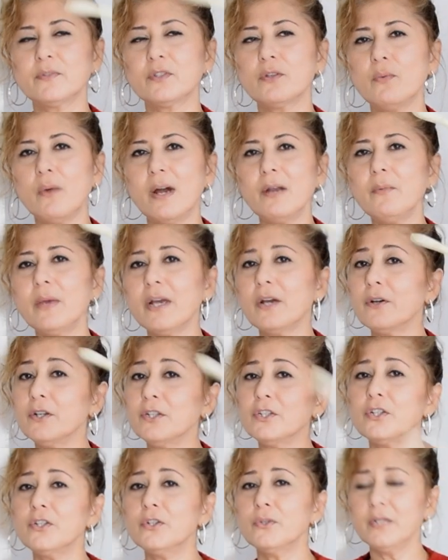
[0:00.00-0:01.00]
So what we're
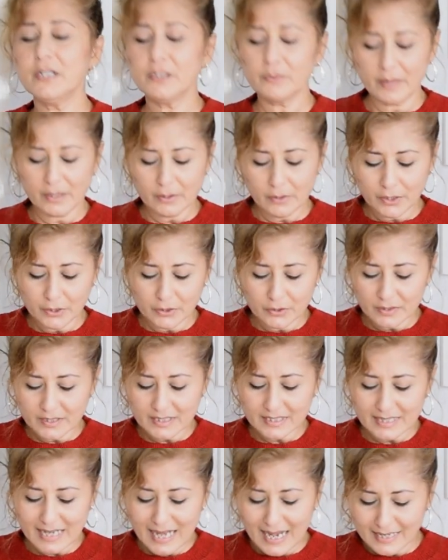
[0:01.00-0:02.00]
going to do is we're going to
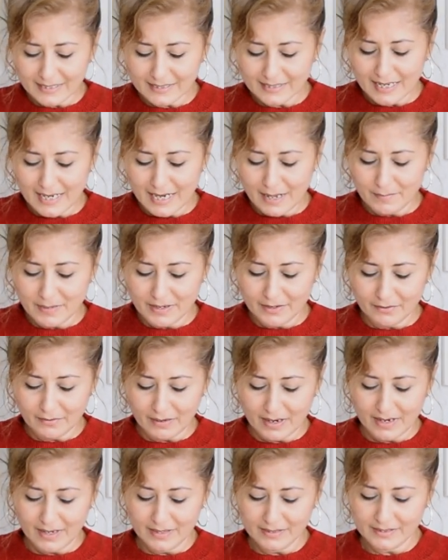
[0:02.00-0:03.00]
slice our
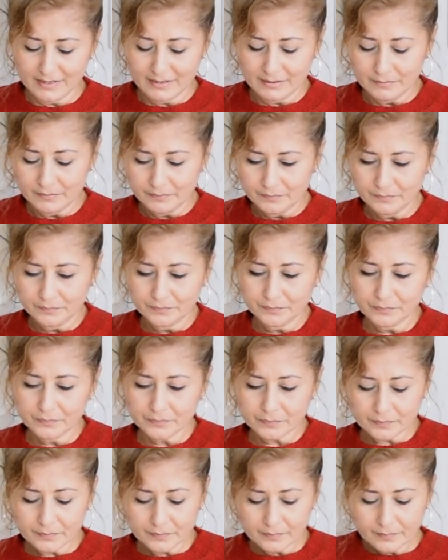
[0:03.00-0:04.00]
lemongrass
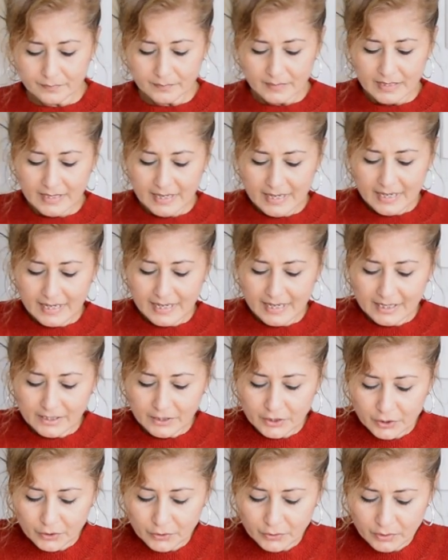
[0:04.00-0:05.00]

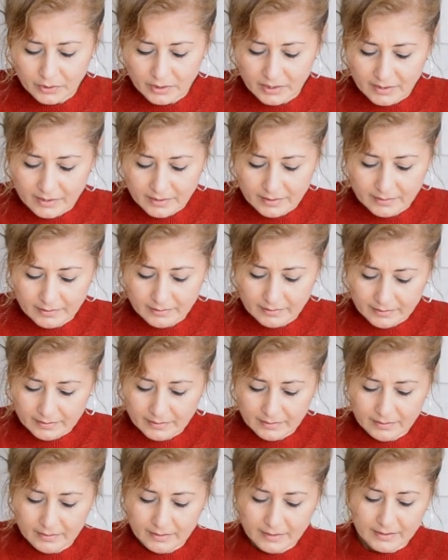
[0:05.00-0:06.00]
into
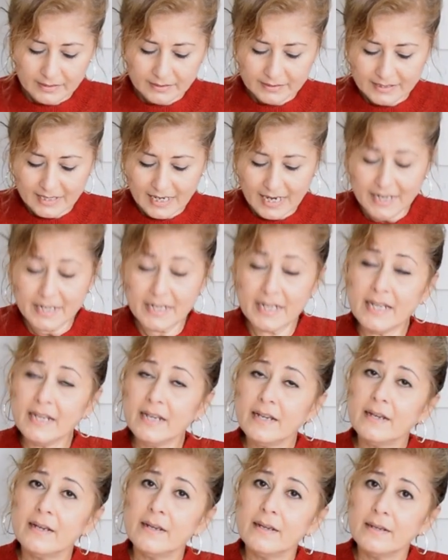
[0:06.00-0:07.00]
tiny
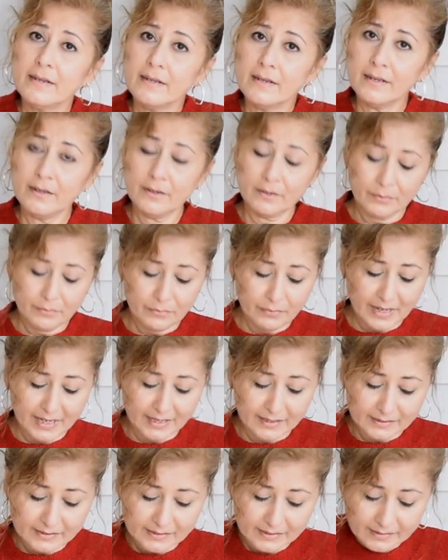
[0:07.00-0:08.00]

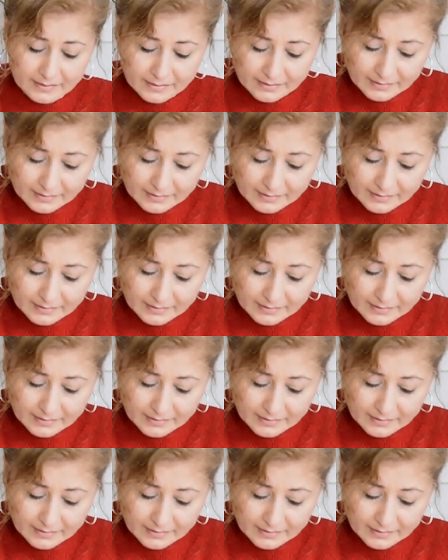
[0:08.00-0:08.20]
rings.